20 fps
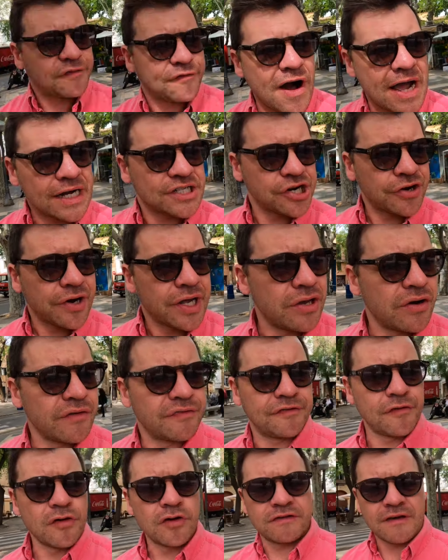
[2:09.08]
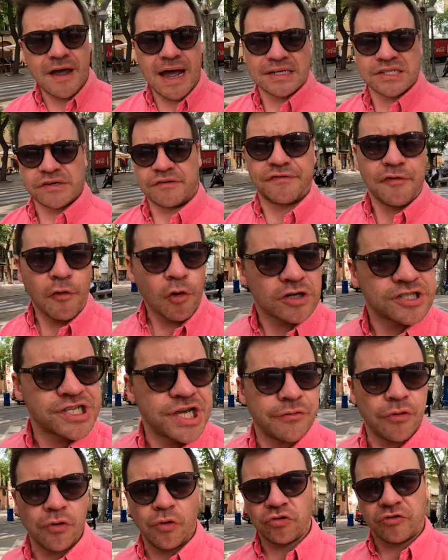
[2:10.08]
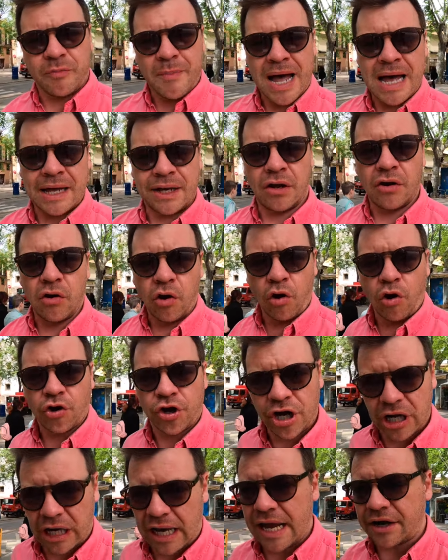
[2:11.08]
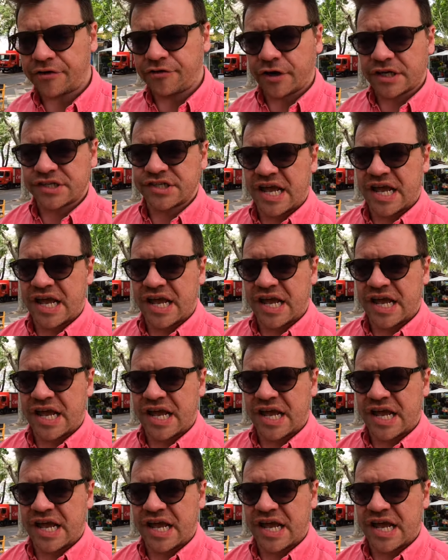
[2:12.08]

Fracturing your foot as a 40 year old man on an electric